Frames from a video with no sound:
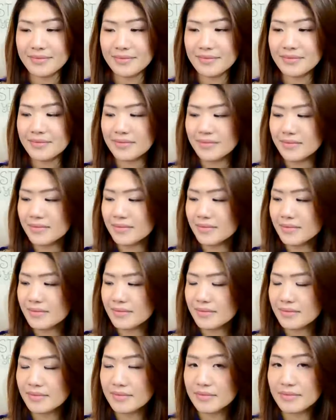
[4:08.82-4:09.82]

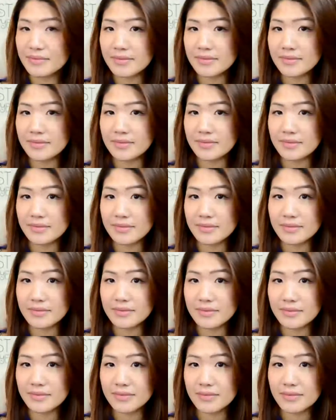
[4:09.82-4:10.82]

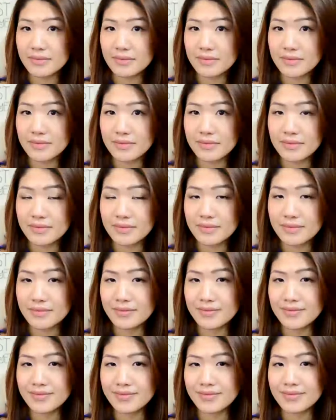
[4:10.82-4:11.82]

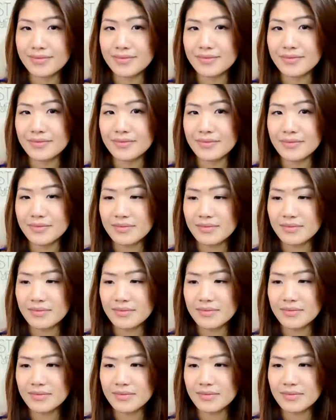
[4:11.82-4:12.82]

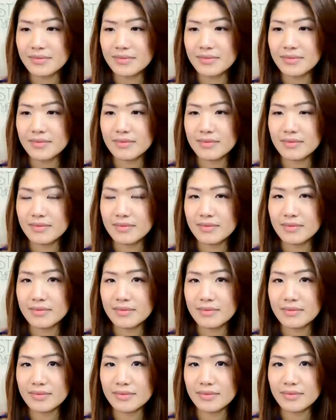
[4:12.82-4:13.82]

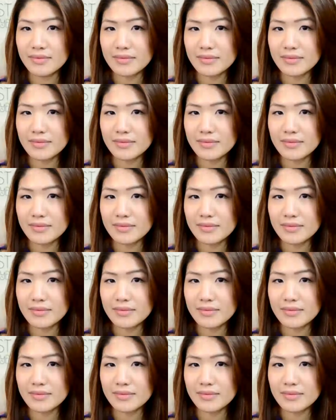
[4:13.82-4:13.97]
[no speech]